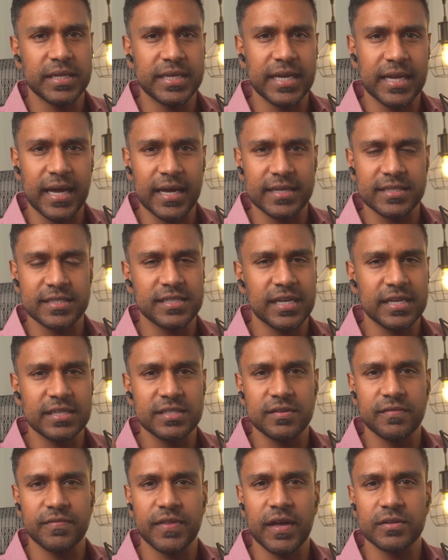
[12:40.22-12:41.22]
yet has tens
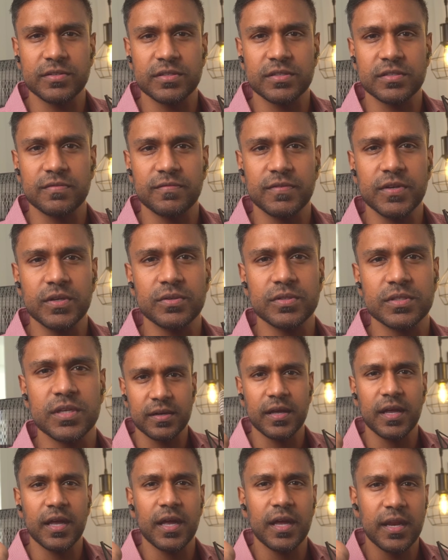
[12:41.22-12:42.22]
of thousands of views.
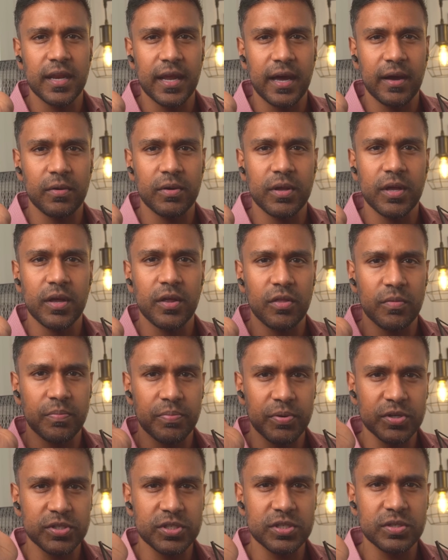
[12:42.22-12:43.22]
Now, the
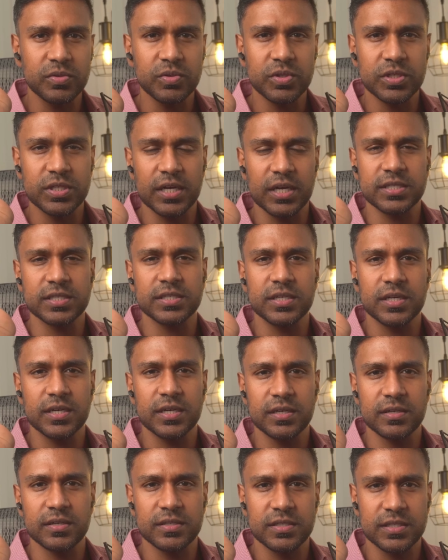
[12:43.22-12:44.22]
person who doesn't
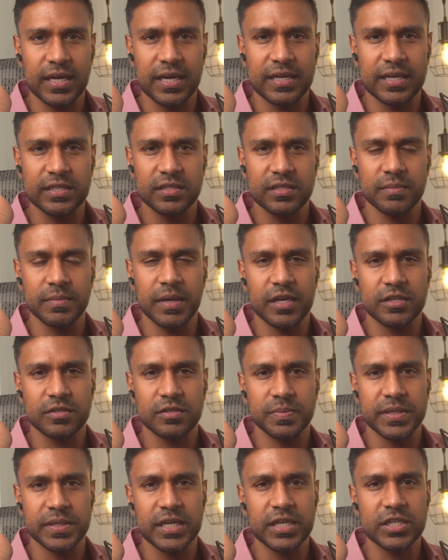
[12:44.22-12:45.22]
understand some
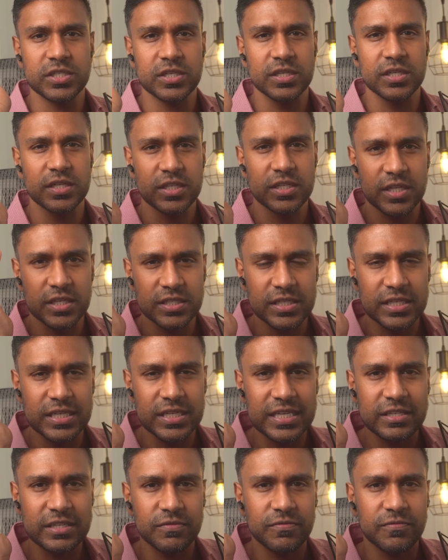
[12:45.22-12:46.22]
explanation doesn't
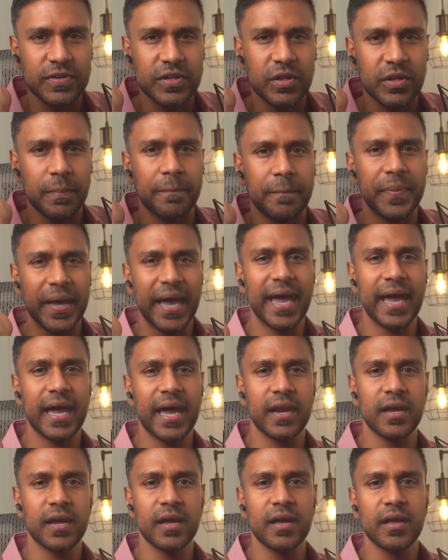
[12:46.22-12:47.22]
need to feel
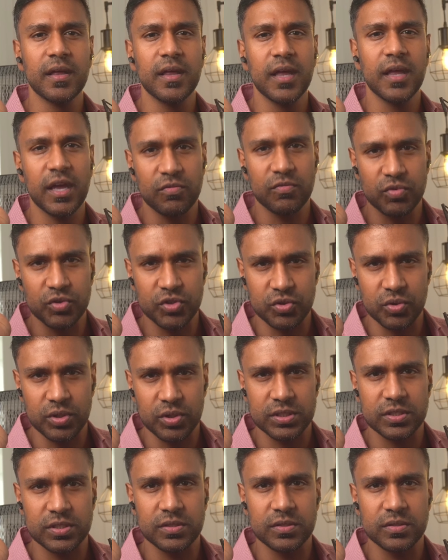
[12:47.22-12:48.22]
bad and resort
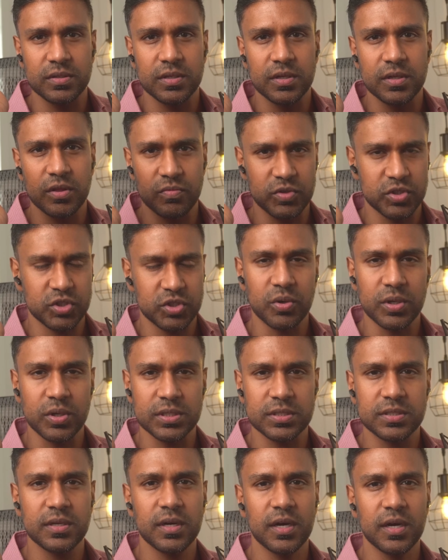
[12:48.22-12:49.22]
to the retort
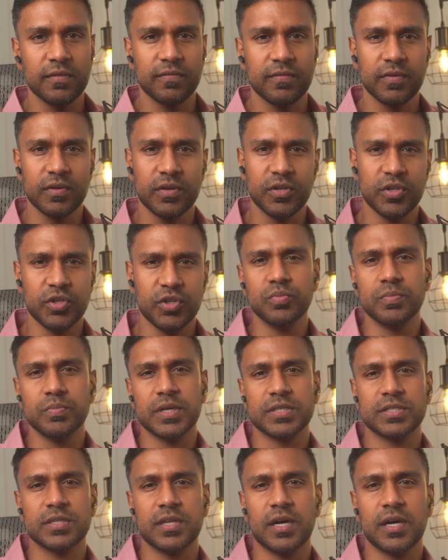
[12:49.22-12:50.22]
of, you
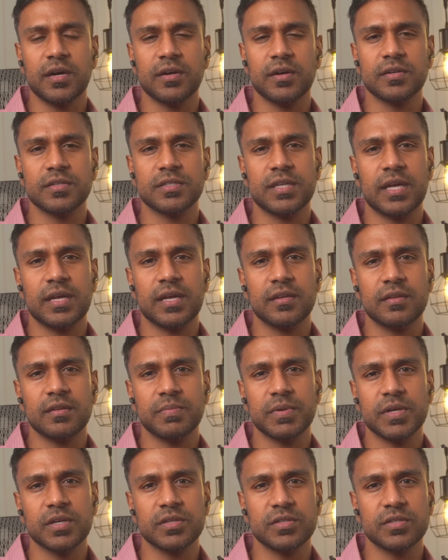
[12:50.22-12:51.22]
must not understand it
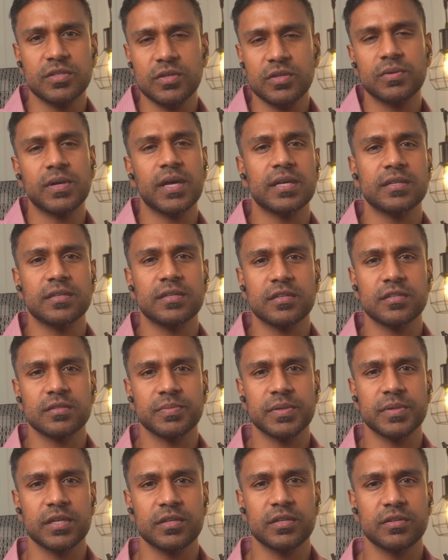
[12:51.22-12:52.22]
because you can't
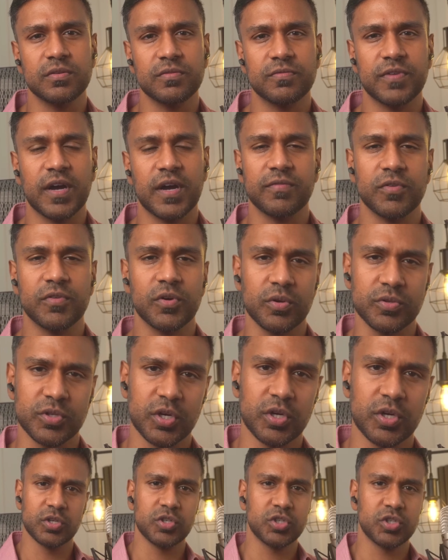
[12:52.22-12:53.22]
explain it to a five-year-old,
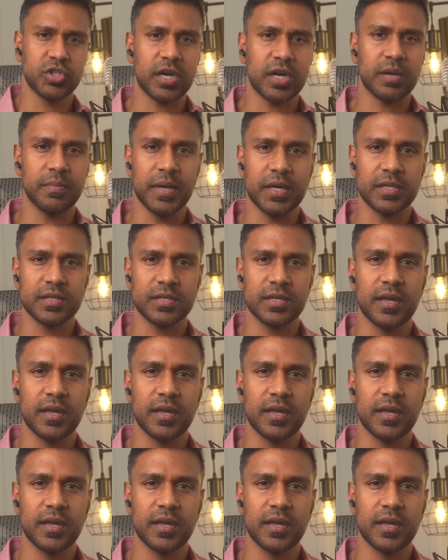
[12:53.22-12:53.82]
checkmate.